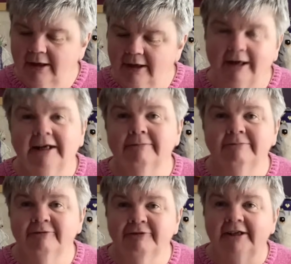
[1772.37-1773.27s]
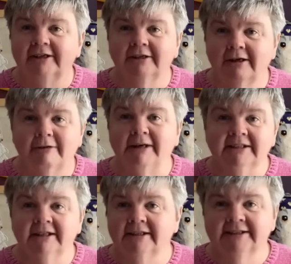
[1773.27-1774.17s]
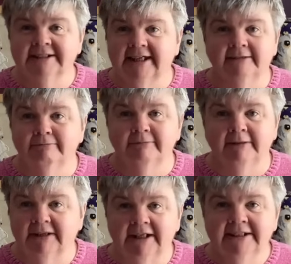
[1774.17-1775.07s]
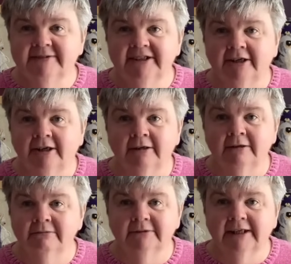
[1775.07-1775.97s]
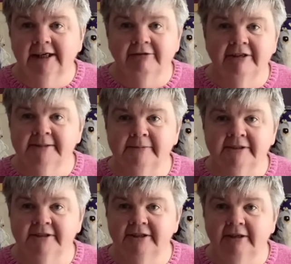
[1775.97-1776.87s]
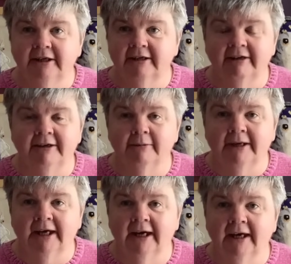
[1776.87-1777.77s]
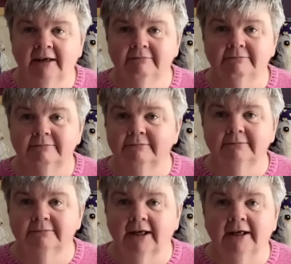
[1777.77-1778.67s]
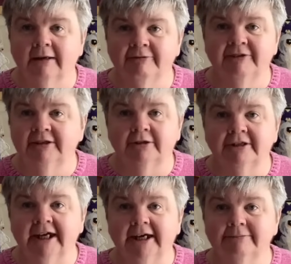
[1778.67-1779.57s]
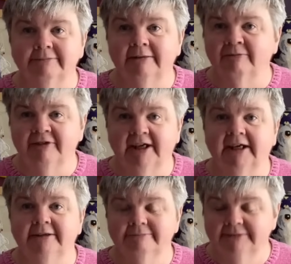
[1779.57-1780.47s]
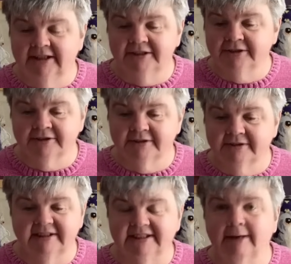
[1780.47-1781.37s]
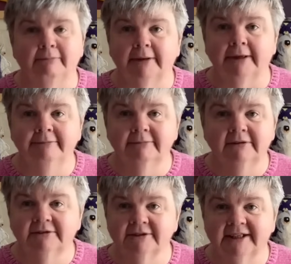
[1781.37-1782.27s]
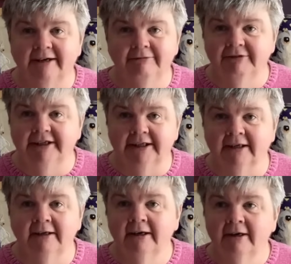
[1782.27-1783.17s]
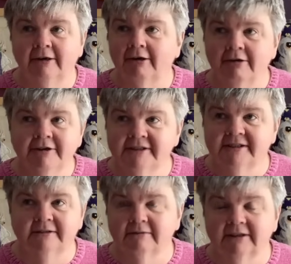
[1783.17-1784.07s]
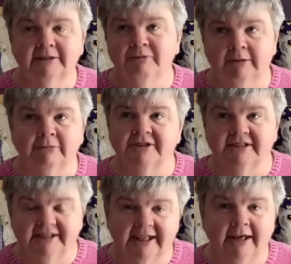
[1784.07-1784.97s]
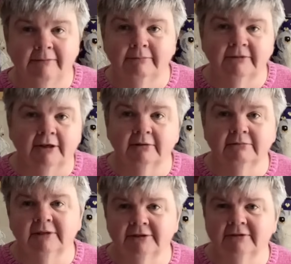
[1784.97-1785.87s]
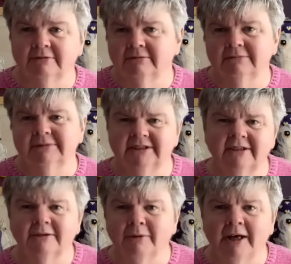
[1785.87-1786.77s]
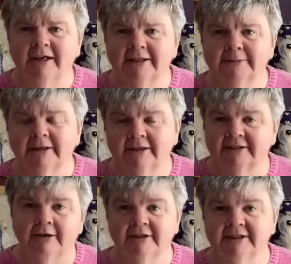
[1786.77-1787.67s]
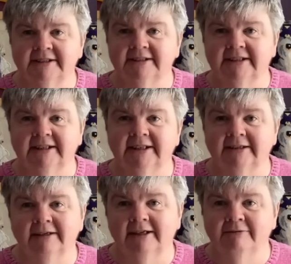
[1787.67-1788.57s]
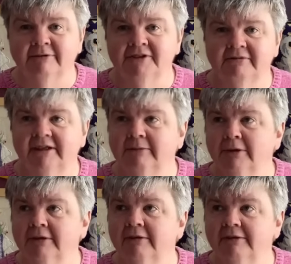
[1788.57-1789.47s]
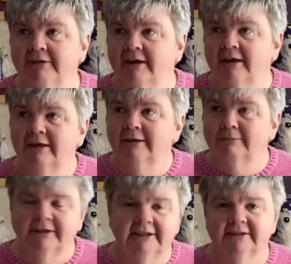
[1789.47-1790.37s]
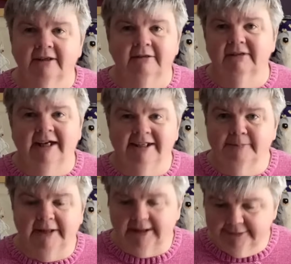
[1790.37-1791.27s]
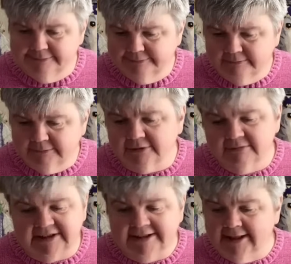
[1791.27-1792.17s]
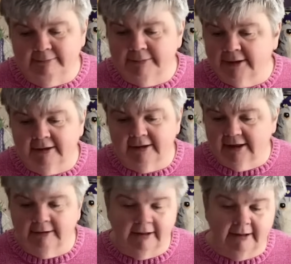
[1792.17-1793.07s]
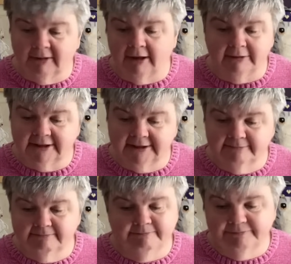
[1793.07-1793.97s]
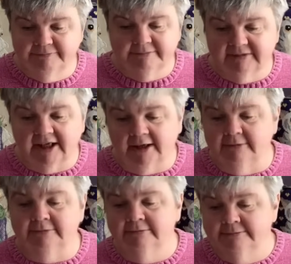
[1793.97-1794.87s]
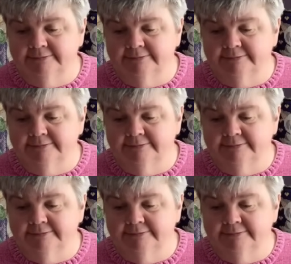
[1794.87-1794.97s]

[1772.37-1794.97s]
And I'm feeling a lot better. As I said in my last video, get Christmas, New Year out the way, and I feel okay. I'm fine. It's just December. Does it every year. August is pretty much the same. It's not quite as bad because August is the anniversary month, but it's not as bad. But December, I'm always down.